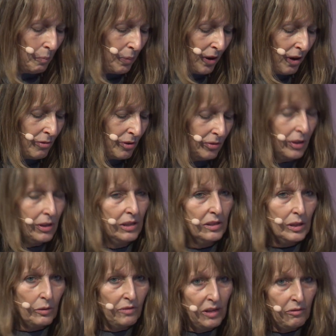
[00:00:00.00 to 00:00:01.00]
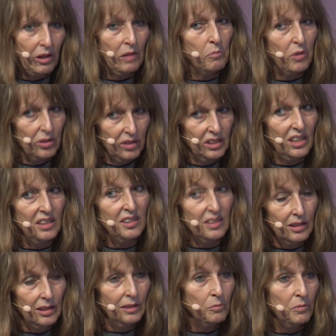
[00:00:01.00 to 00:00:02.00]
broke in the weaving
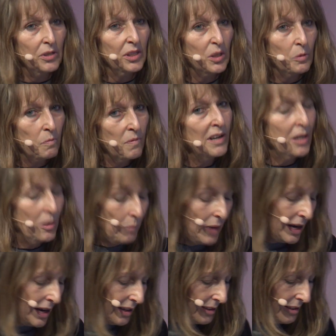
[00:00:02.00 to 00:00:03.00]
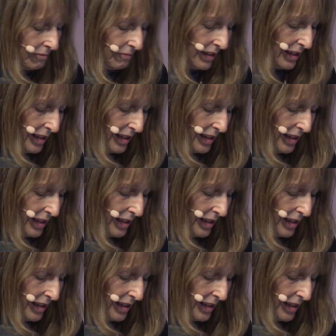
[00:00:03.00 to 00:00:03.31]
process. It was very bad.